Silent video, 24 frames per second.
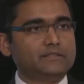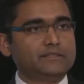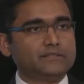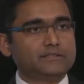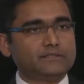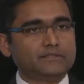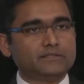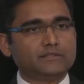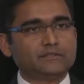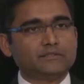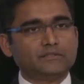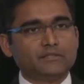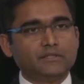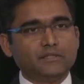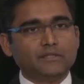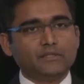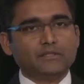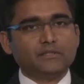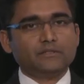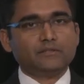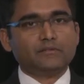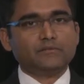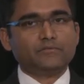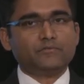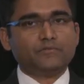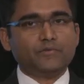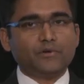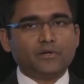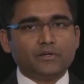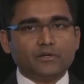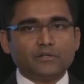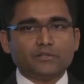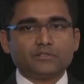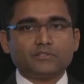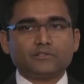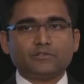This is the
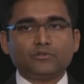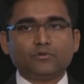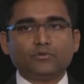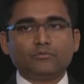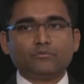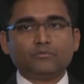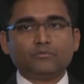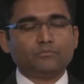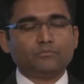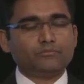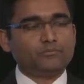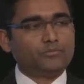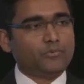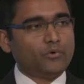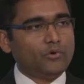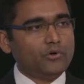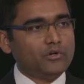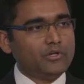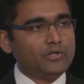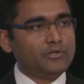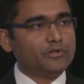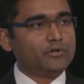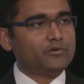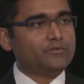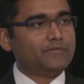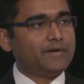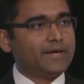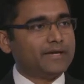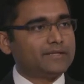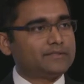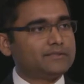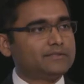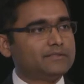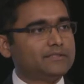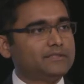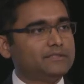first polio
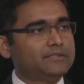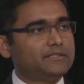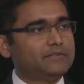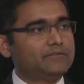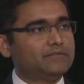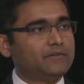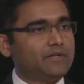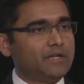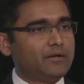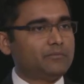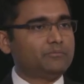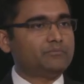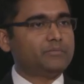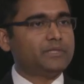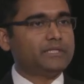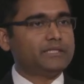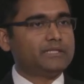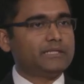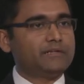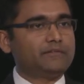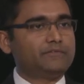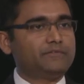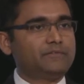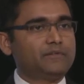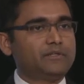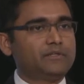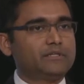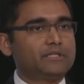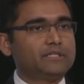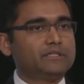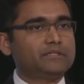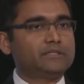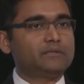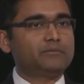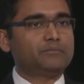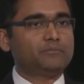vaccine development effort
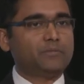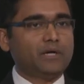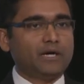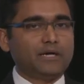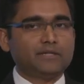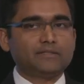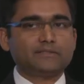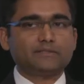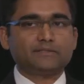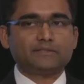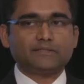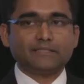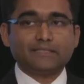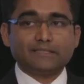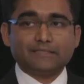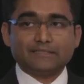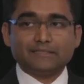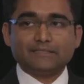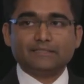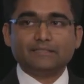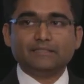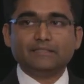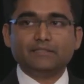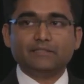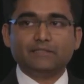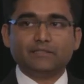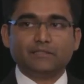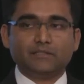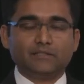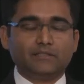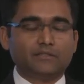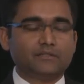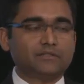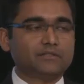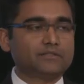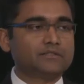in the past 60
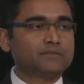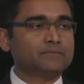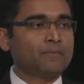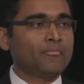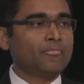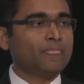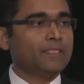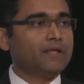years.